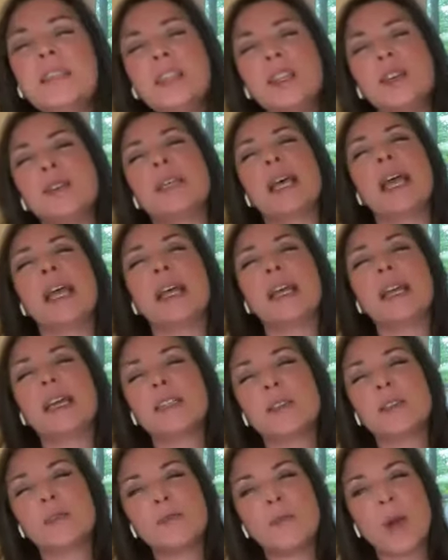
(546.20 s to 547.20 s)
do you take
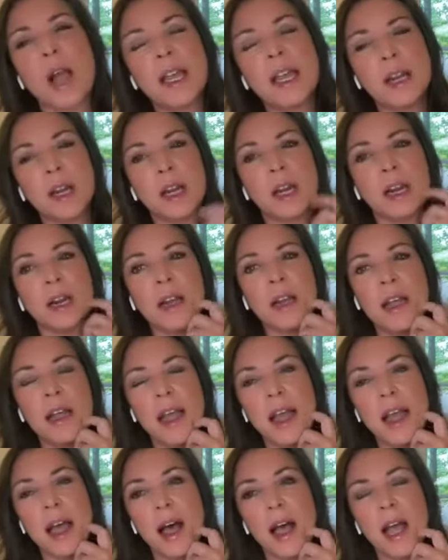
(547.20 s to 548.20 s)
as a writer
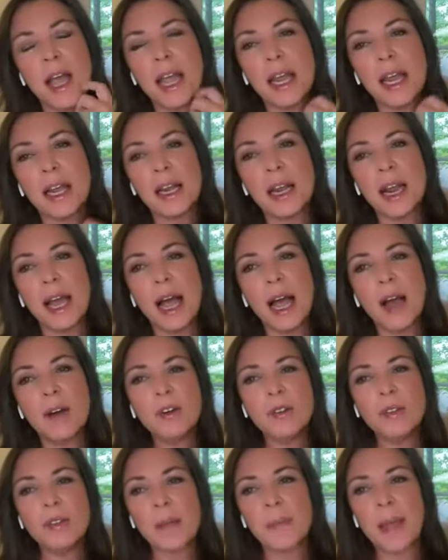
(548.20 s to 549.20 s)
and how
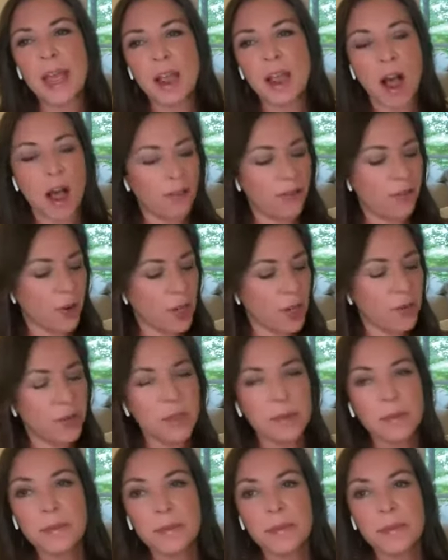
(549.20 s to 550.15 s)
do they pay off for you?